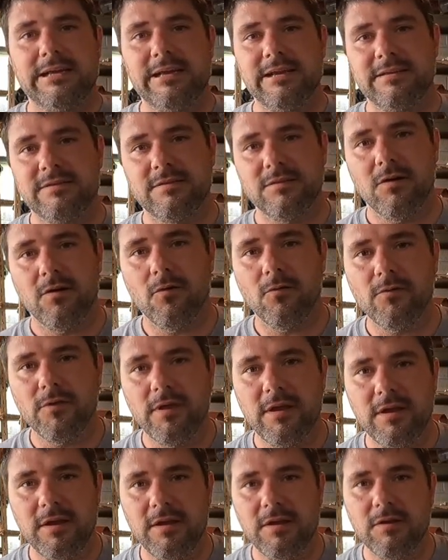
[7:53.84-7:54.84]
it's
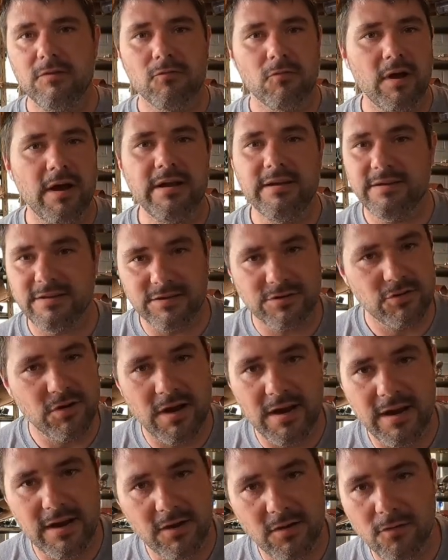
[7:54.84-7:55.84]
only right to
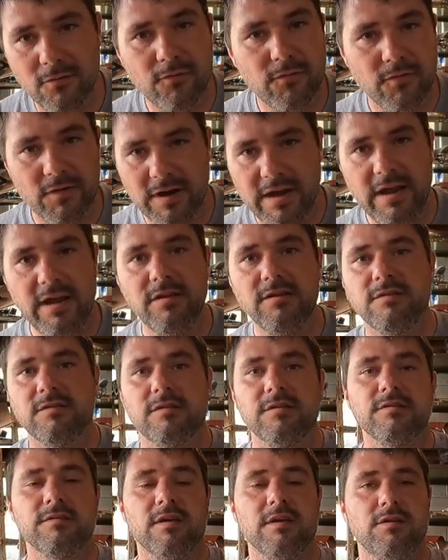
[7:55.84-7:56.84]
try and go for 8s,
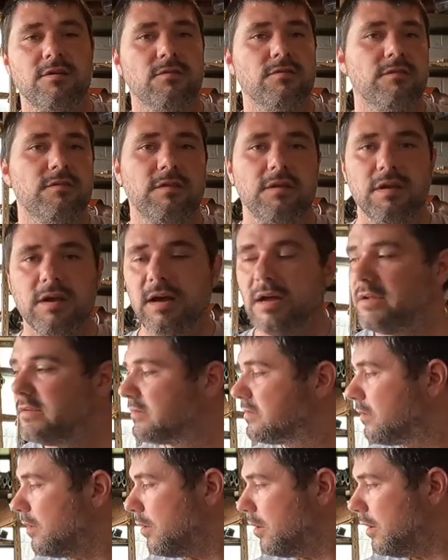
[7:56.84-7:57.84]
because I do see
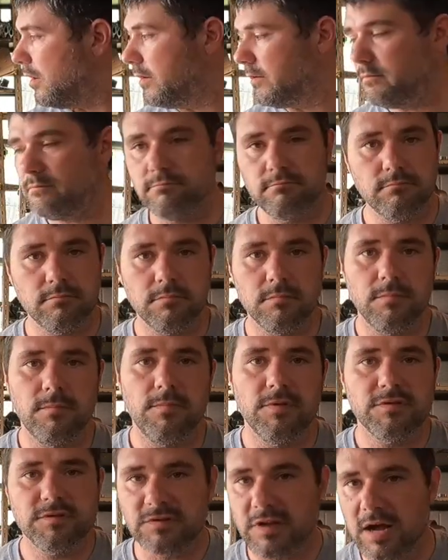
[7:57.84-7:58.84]
guys on
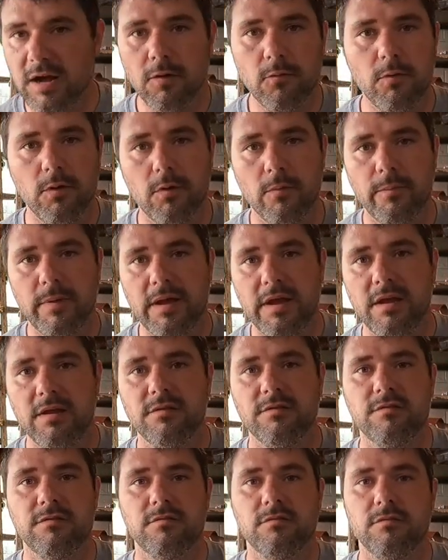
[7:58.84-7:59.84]
stock
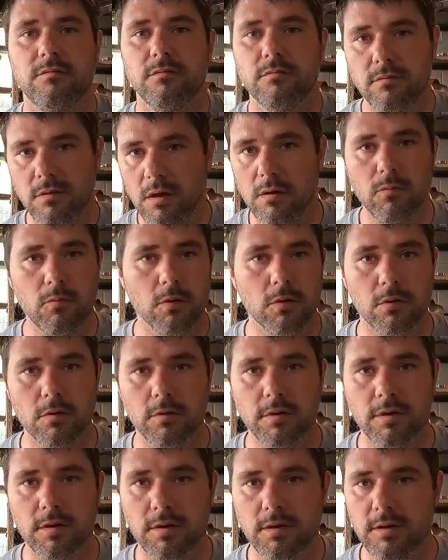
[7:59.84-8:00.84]
wheelbase
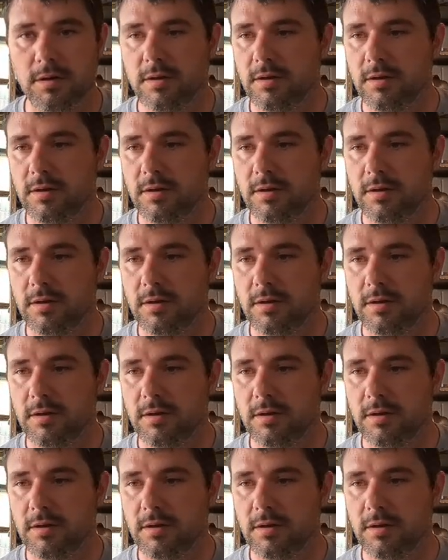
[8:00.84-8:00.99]
lowered